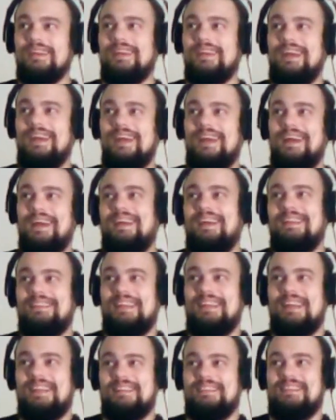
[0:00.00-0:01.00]

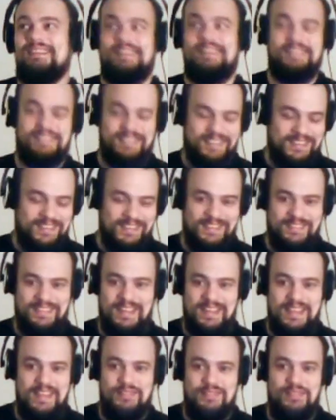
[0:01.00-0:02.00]

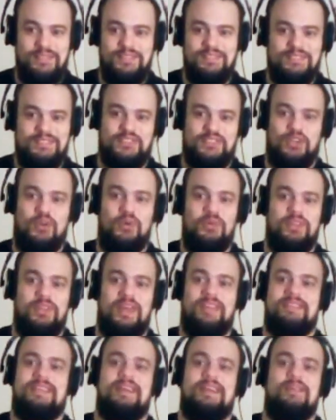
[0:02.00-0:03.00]
They even show
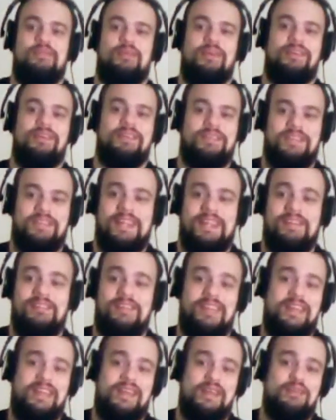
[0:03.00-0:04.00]
that they were
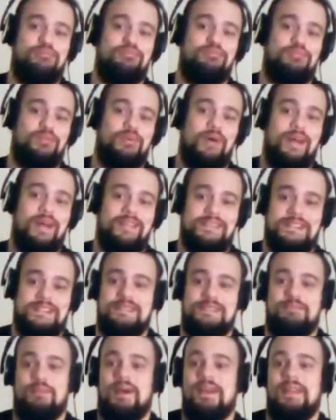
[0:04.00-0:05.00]
clearly influenced
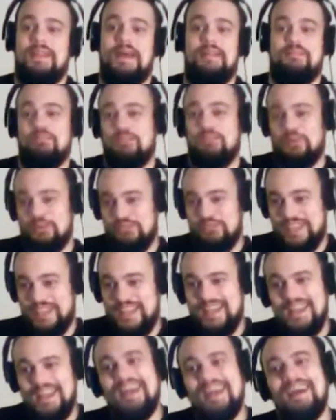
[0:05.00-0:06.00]
by that movie
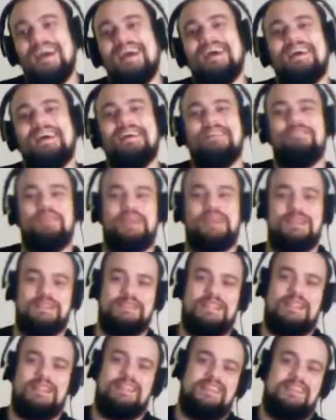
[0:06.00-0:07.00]
because they
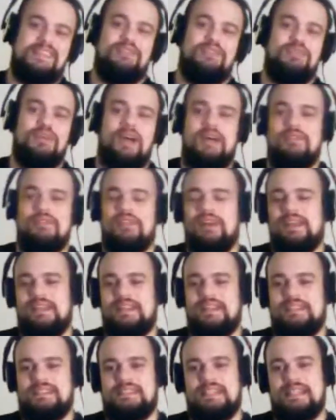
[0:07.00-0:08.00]
do have like a
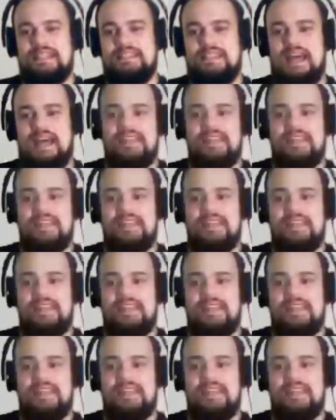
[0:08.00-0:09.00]
satanic
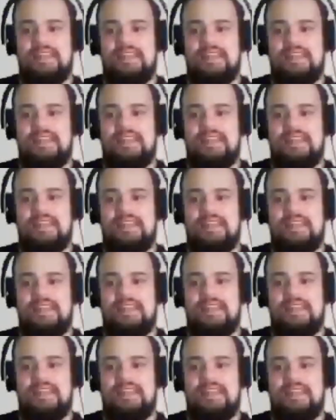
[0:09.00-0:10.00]
sex ritual in
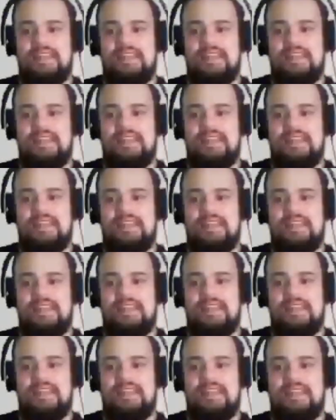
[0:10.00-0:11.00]
that movie going
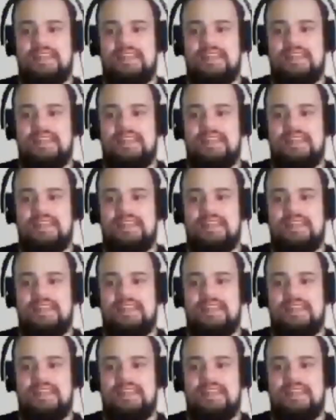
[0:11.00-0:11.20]
on.